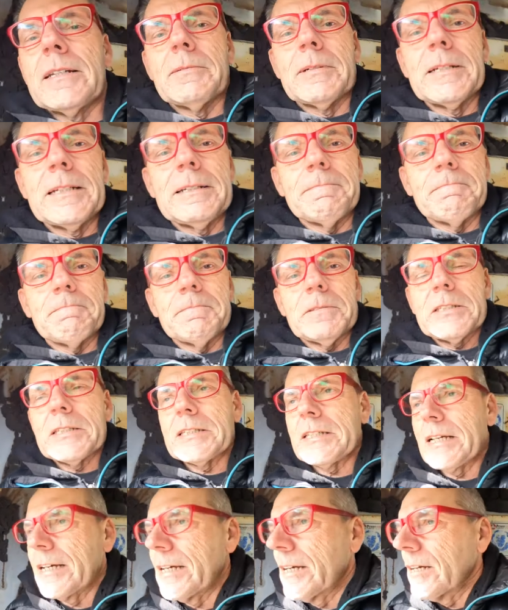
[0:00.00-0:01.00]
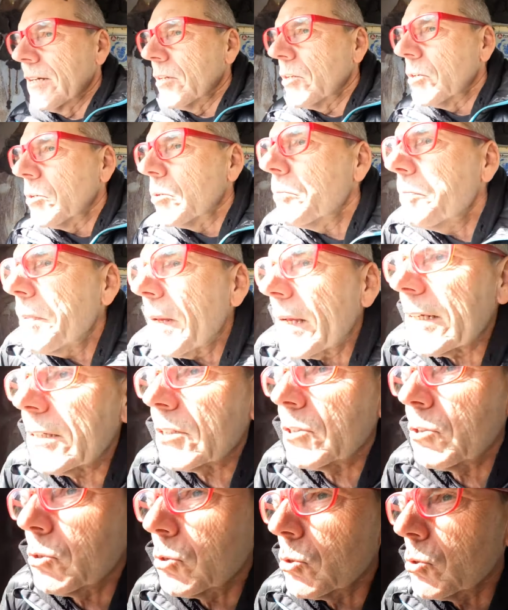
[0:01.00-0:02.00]
Anyway, so
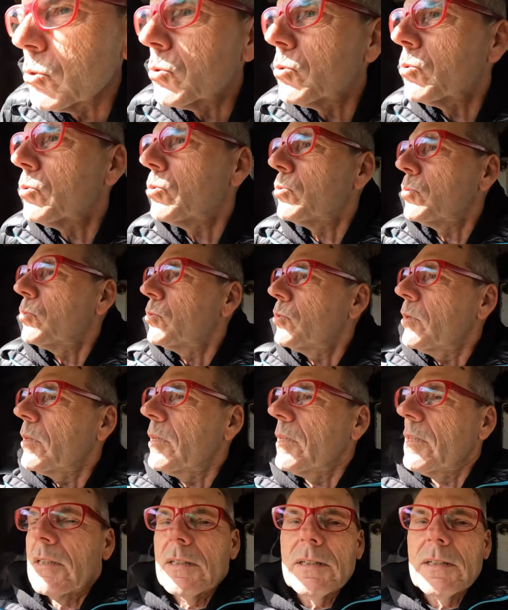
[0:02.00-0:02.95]
back to